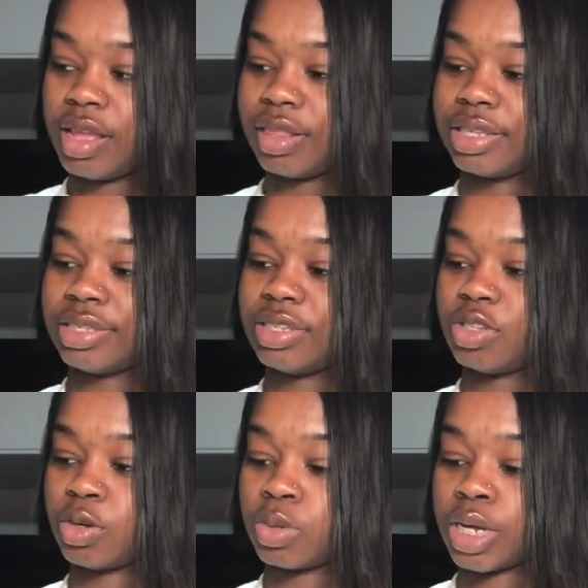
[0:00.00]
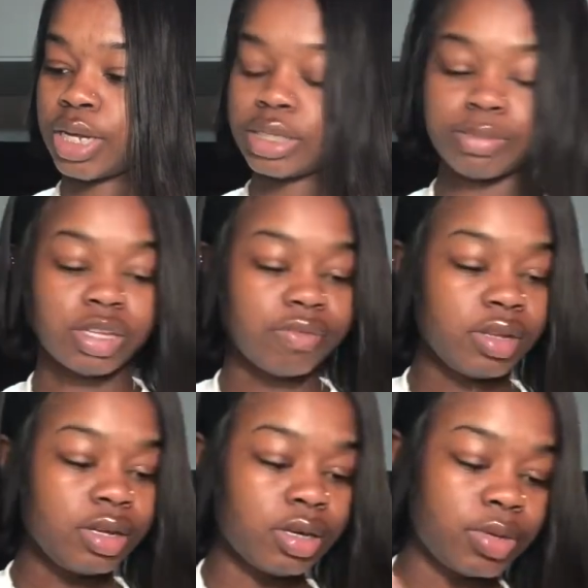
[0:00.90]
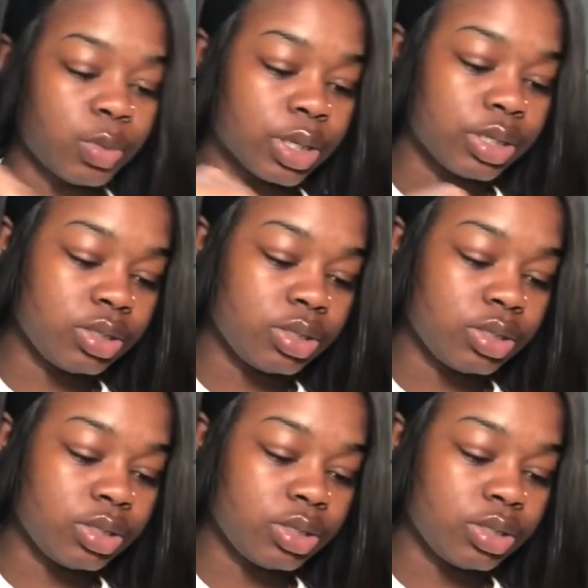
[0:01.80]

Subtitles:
this is so nice. I'm definitely going to be wearing this